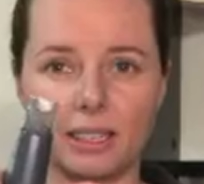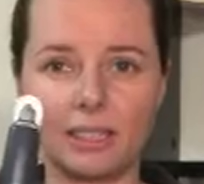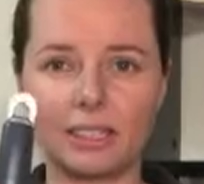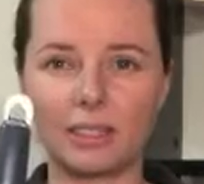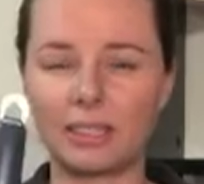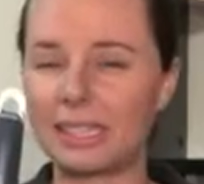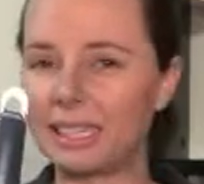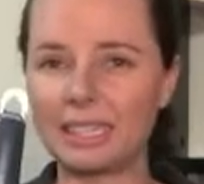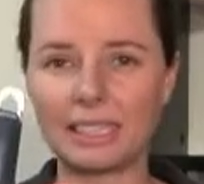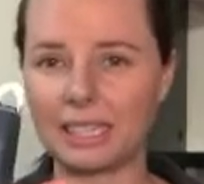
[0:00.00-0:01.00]
So
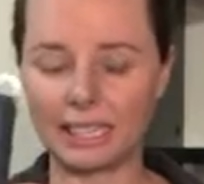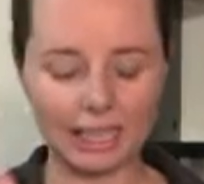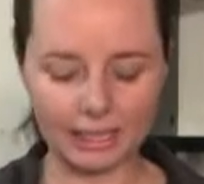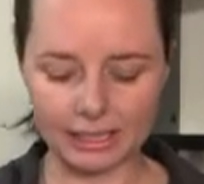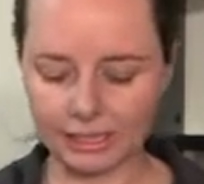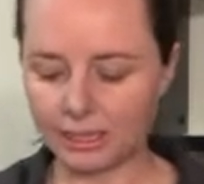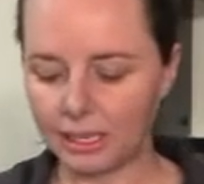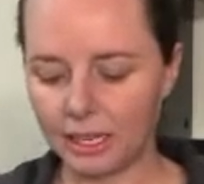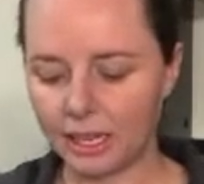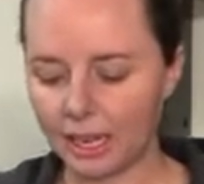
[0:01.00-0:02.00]
guillotine cutters,
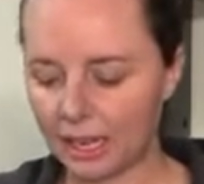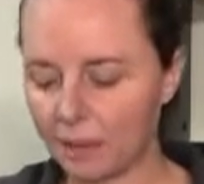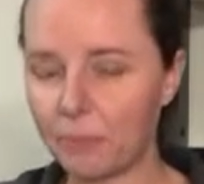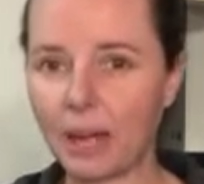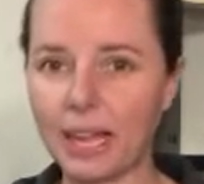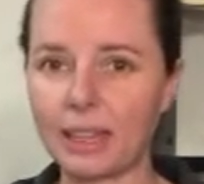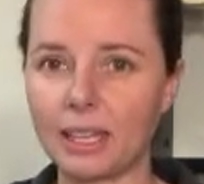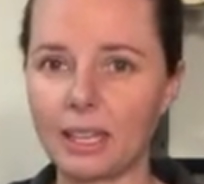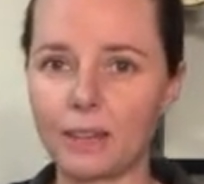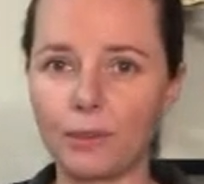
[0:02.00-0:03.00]
I
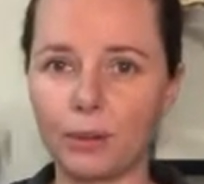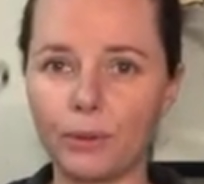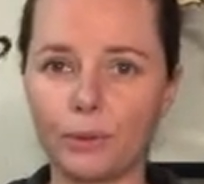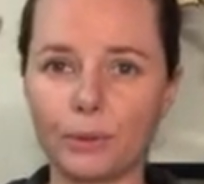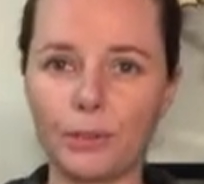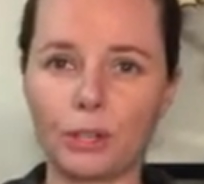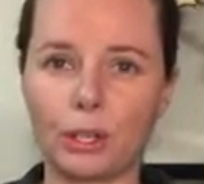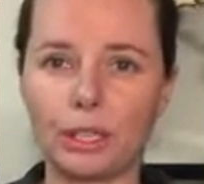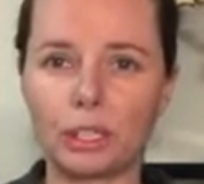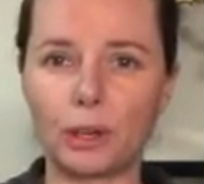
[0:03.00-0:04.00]
think if you're
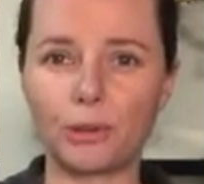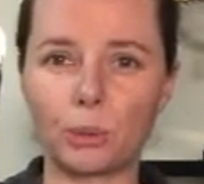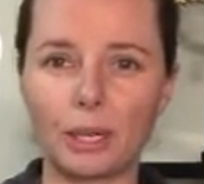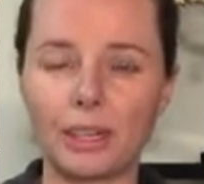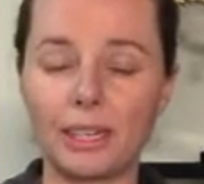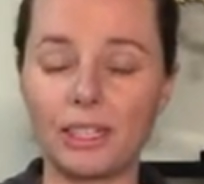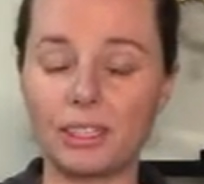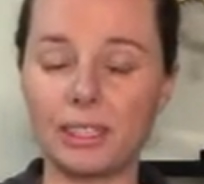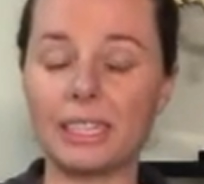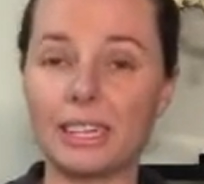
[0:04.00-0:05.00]
going to go for one of these,
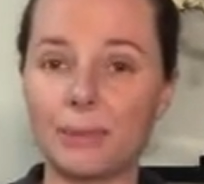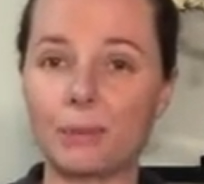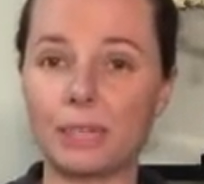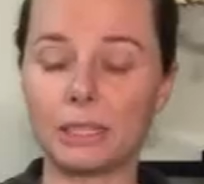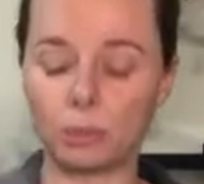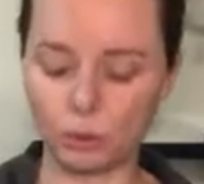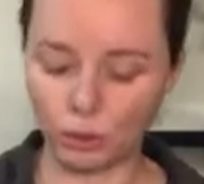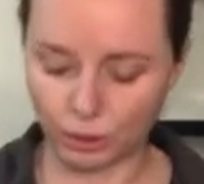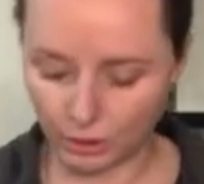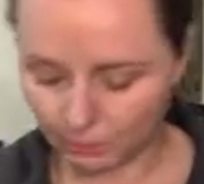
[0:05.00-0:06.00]
you need to have a very small
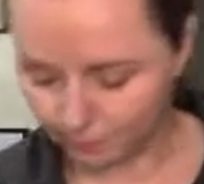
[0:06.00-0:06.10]
dog.